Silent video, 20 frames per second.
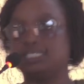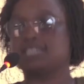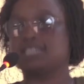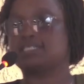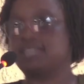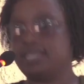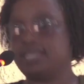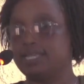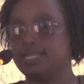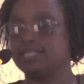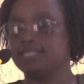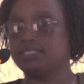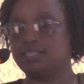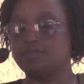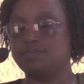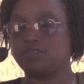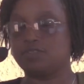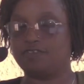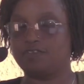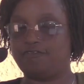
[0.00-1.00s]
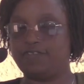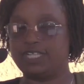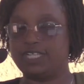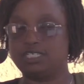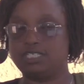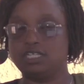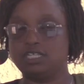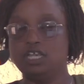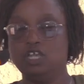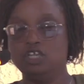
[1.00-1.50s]
say in terms of fat,
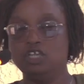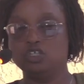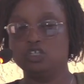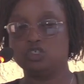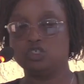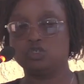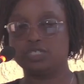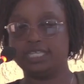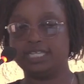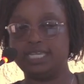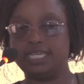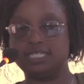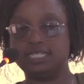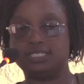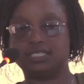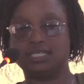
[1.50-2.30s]
you should eat